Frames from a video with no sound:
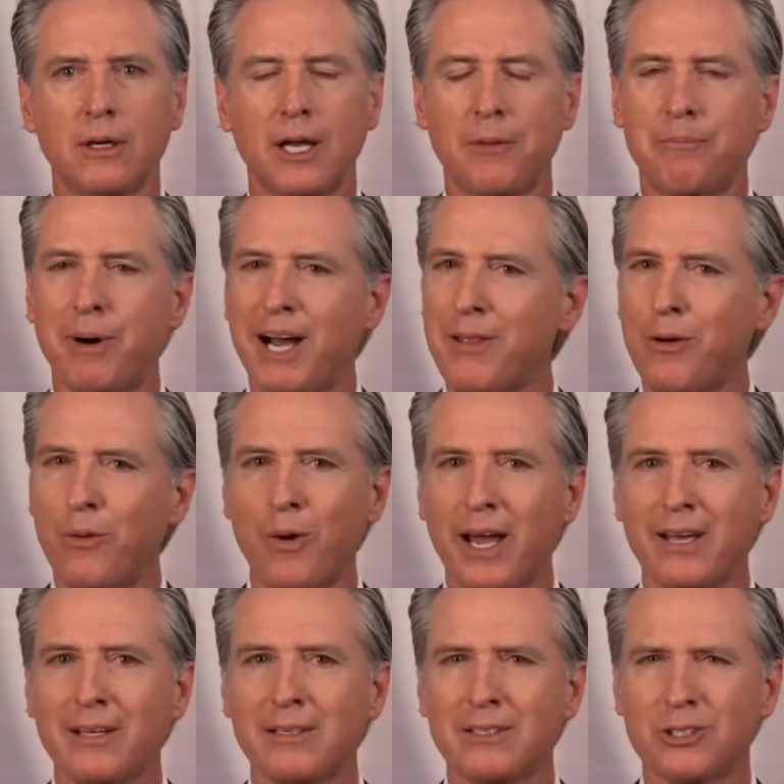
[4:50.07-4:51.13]
And by the
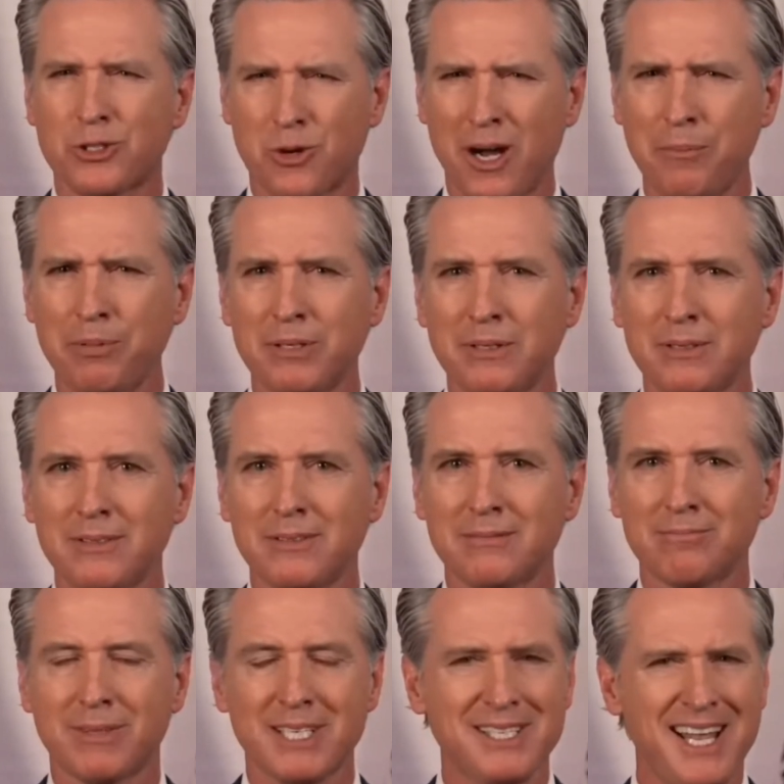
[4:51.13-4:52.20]
way, Trump,
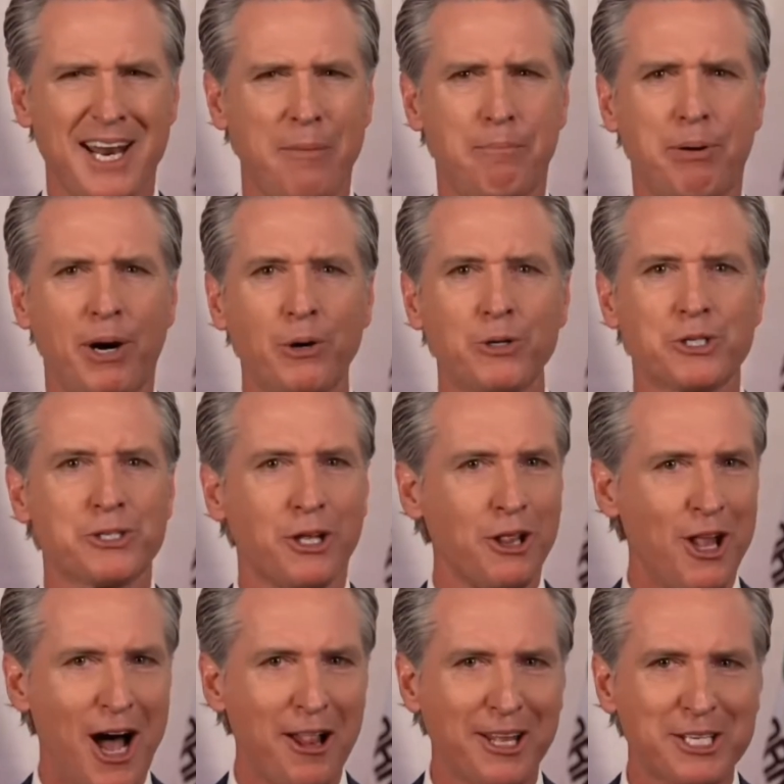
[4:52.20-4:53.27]
he's not opposed to
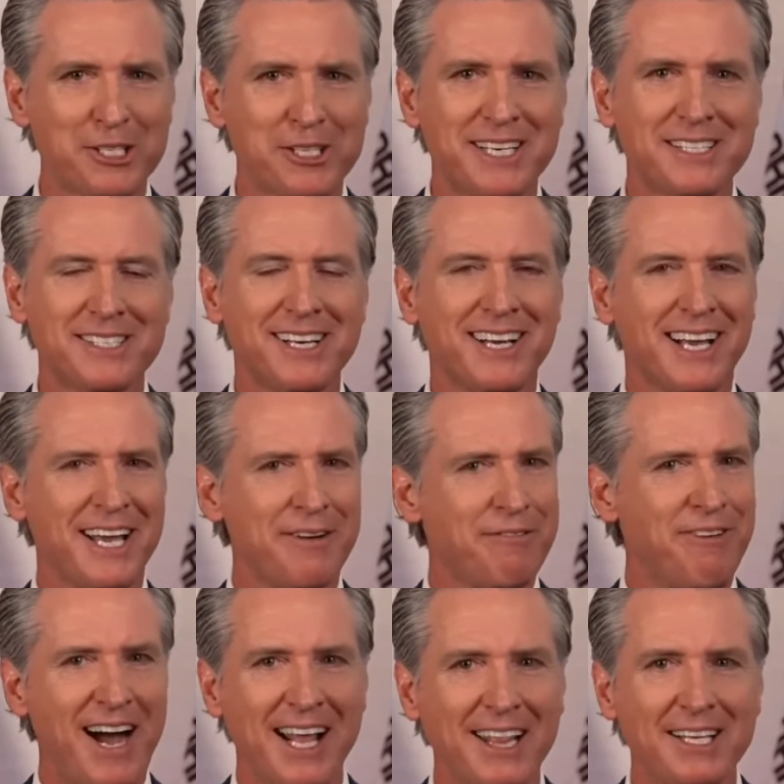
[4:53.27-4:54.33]
lawlessness and
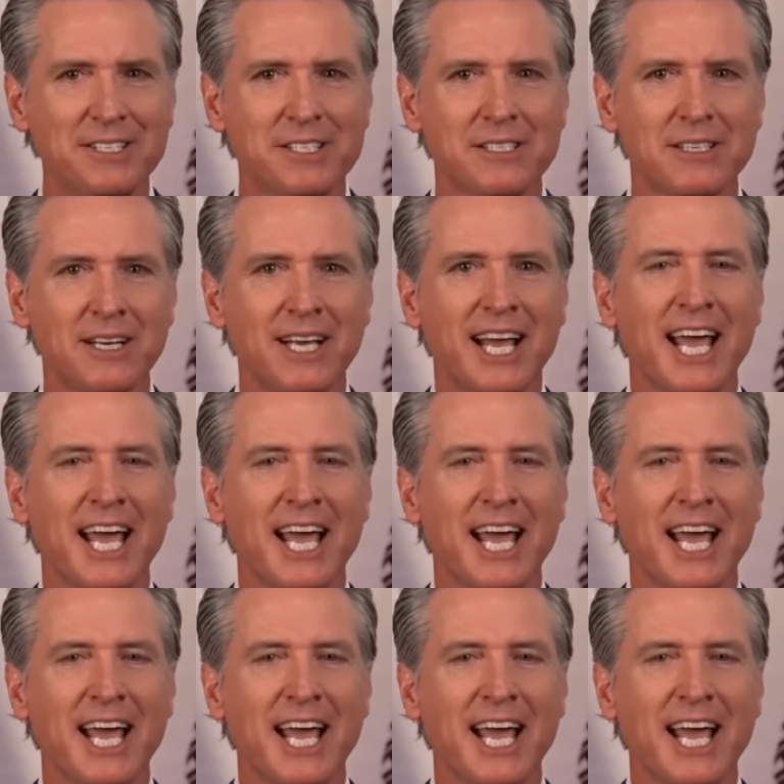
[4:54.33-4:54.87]
violence